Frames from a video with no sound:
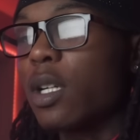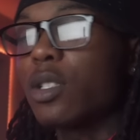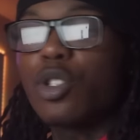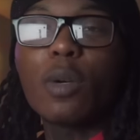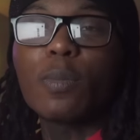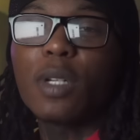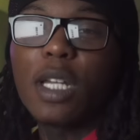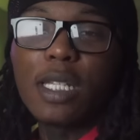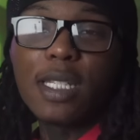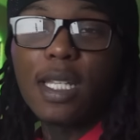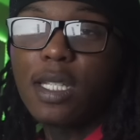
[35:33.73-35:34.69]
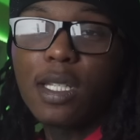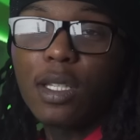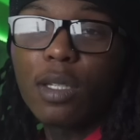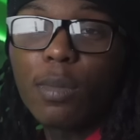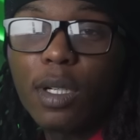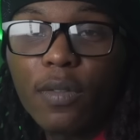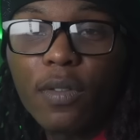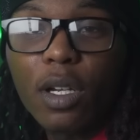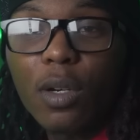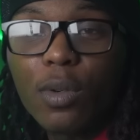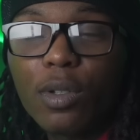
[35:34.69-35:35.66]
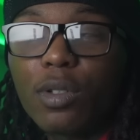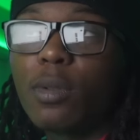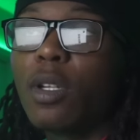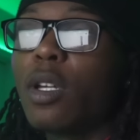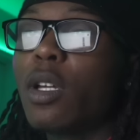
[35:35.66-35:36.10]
drop them consistently, bro, if y'all want them.